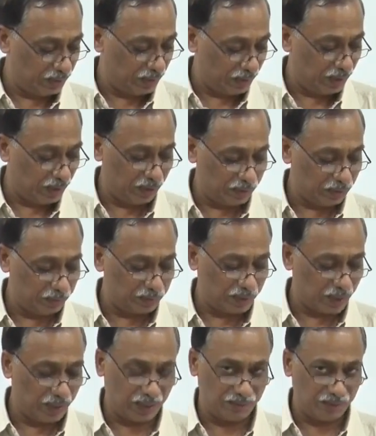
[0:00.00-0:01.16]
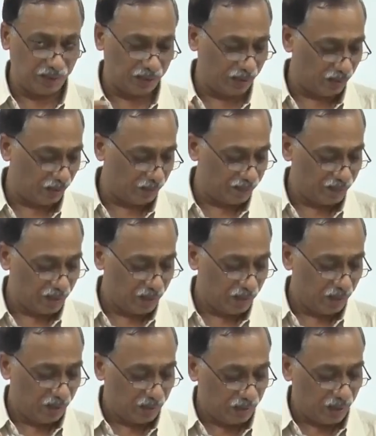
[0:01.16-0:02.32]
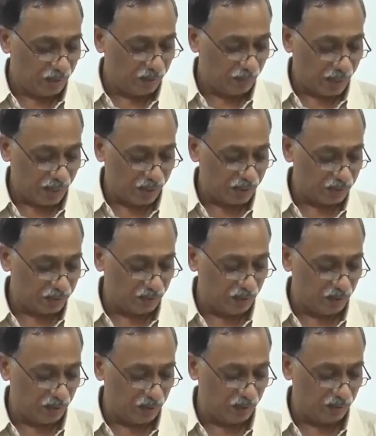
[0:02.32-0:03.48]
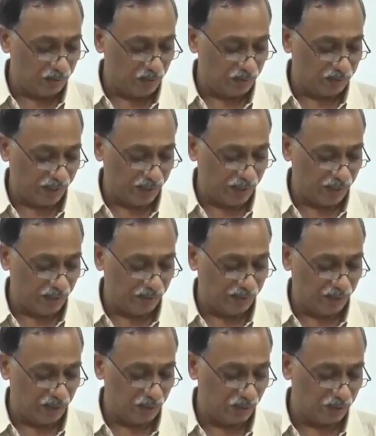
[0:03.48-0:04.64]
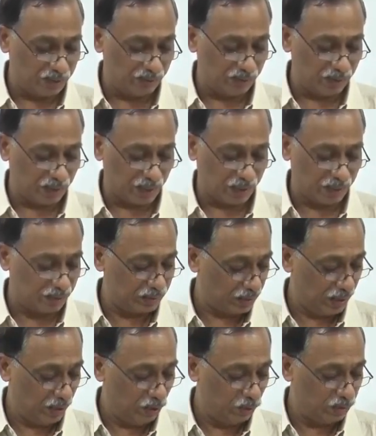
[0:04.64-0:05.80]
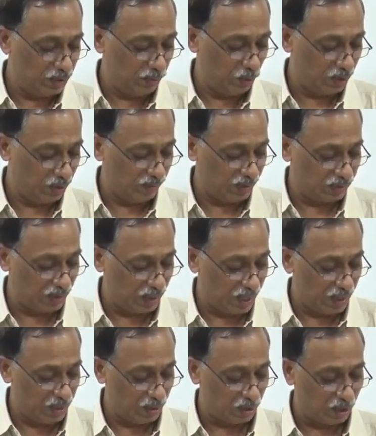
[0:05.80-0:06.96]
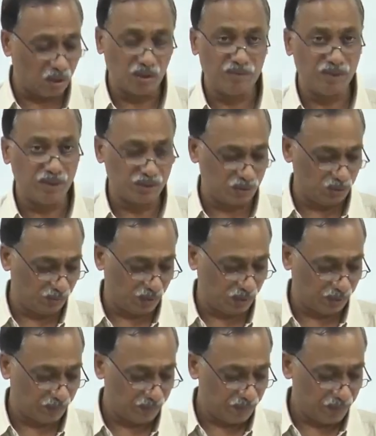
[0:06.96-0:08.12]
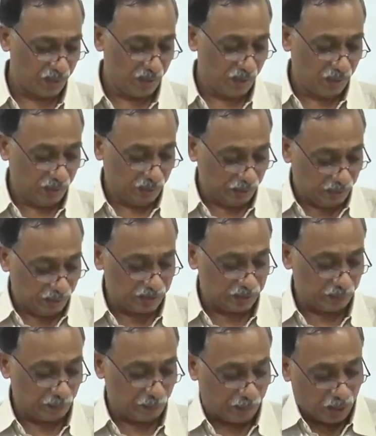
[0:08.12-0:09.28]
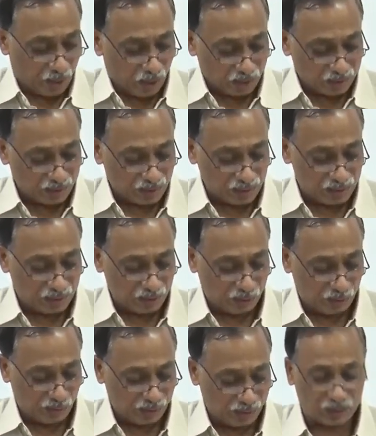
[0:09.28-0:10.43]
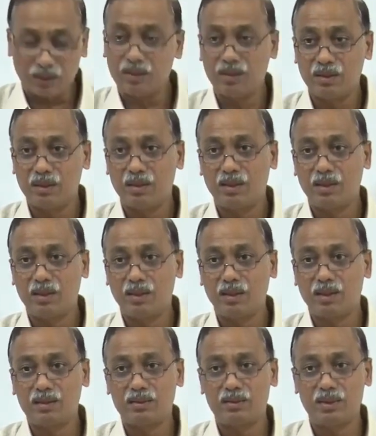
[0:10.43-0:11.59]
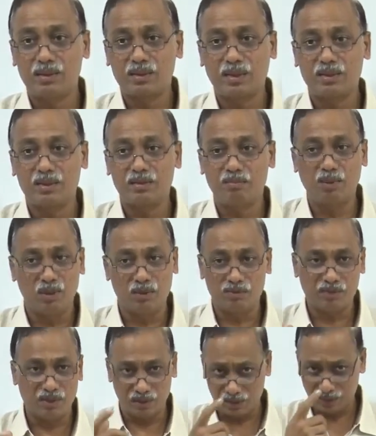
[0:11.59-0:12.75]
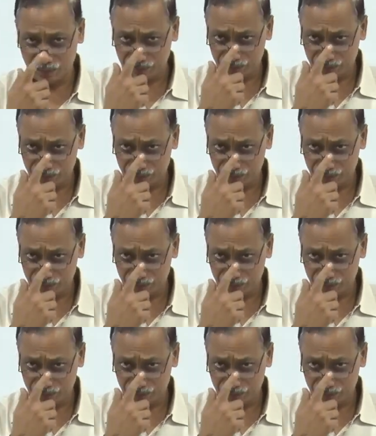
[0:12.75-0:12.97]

dictatorship style I have written there, then the managers will, uh, will find it difficult to achieve the targets and lose the motivation and confidence to work. This paradoxical situation is discussed below further.